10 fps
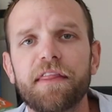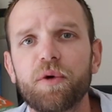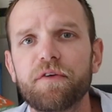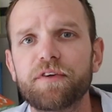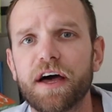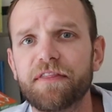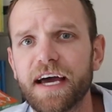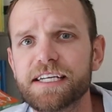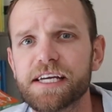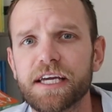that we've got
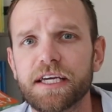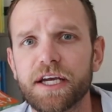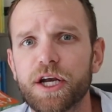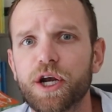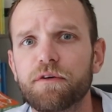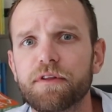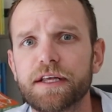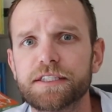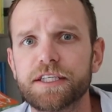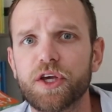that taken care of,
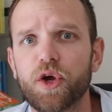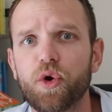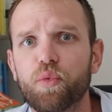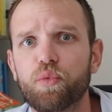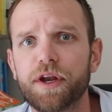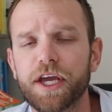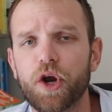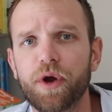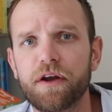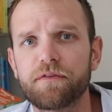let's see what it
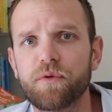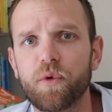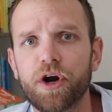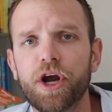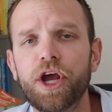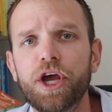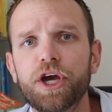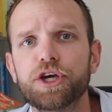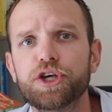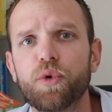can rent for.
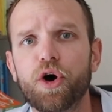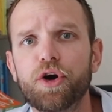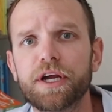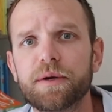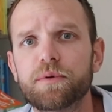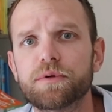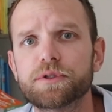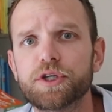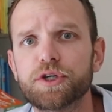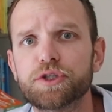You are able
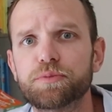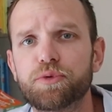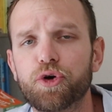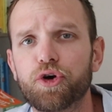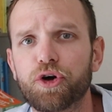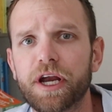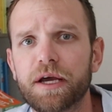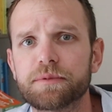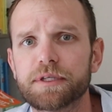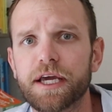to use
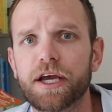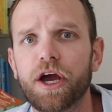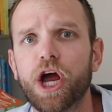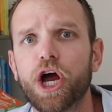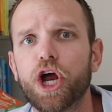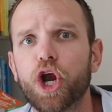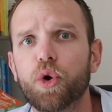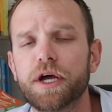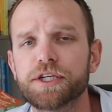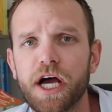programs like
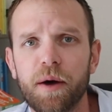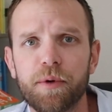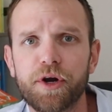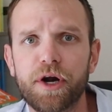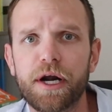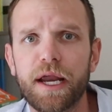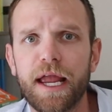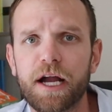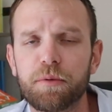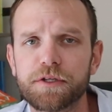Rentometer
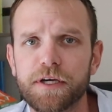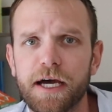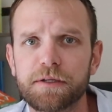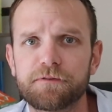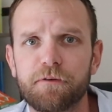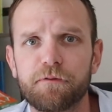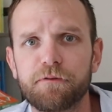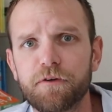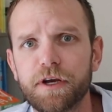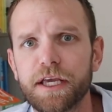a couple times for
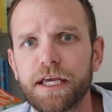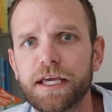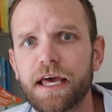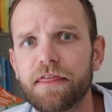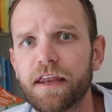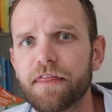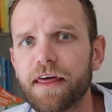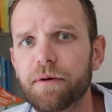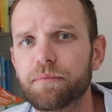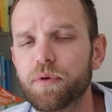free, and then at
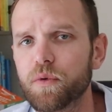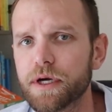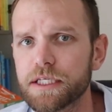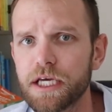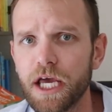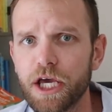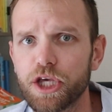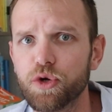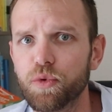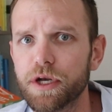that point
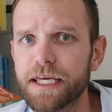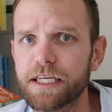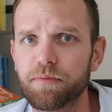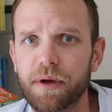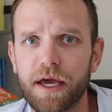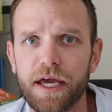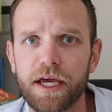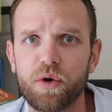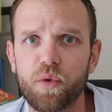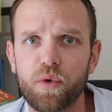you would need to
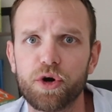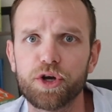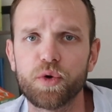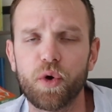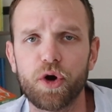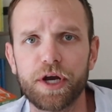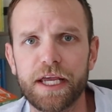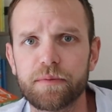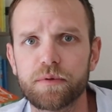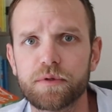pay, or you are
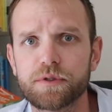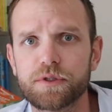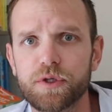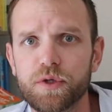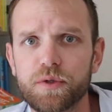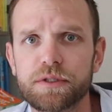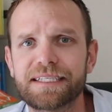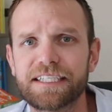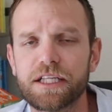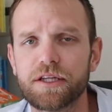able to use
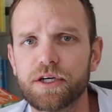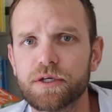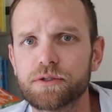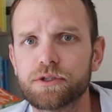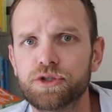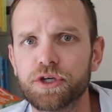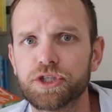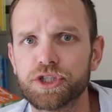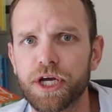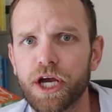Zillow to
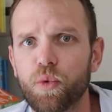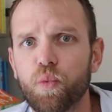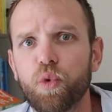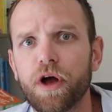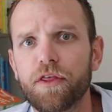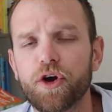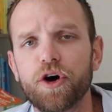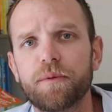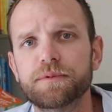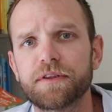just check what other
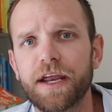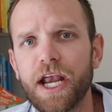homes in the